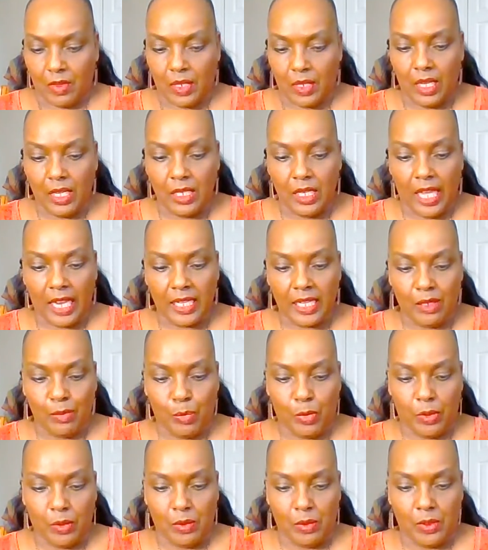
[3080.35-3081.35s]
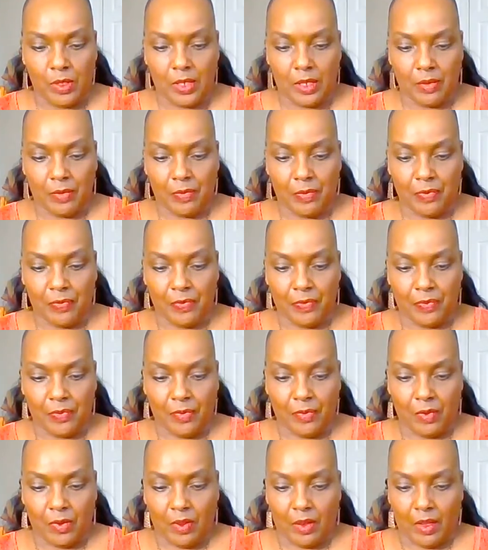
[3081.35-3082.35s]
collectibles,
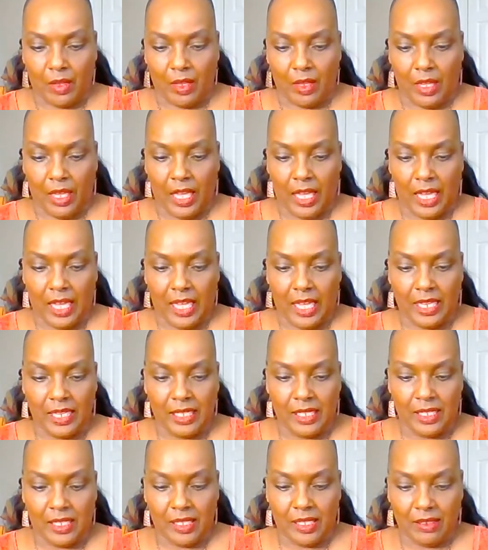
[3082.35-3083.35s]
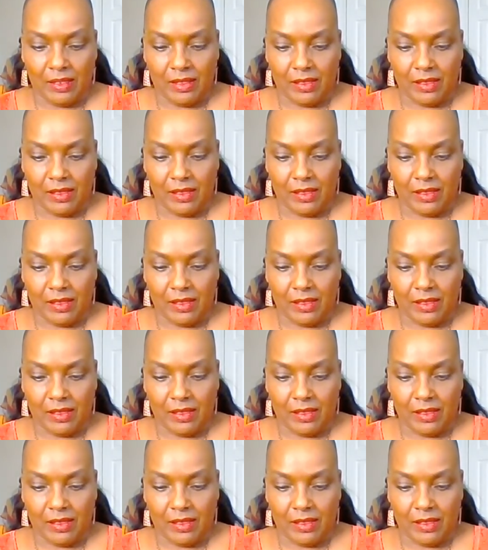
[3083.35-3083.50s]
and